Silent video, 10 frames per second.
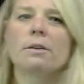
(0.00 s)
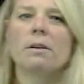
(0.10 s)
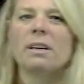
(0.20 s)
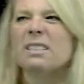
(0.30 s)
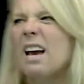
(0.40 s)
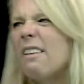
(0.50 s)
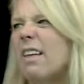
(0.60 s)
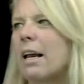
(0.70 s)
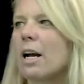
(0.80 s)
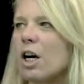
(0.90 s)
so it looks kind of
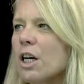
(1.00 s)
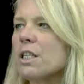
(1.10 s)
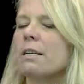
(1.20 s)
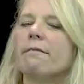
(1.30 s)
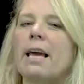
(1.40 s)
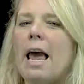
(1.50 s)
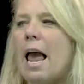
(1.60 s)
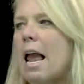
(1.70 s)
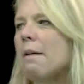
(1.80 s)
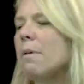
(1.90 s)
like a cursive
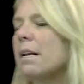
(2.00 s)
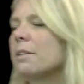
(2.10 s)
K, but